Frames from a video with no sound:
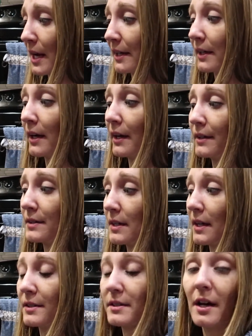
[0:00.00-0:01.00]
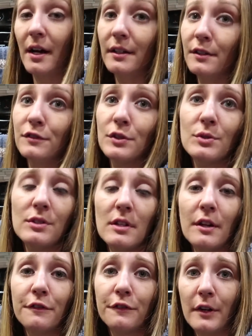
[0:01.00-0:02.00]
I got a ton of new
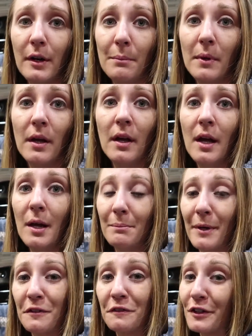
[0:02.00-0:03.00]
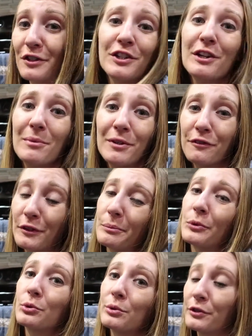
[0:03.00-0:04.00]
stuff from my first shipment
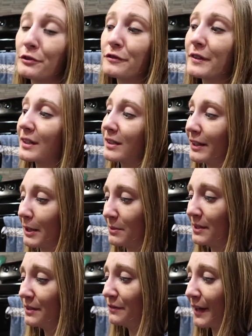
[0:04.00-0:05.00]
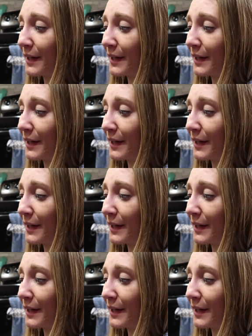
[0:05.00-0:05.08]
from Grove Collaborative.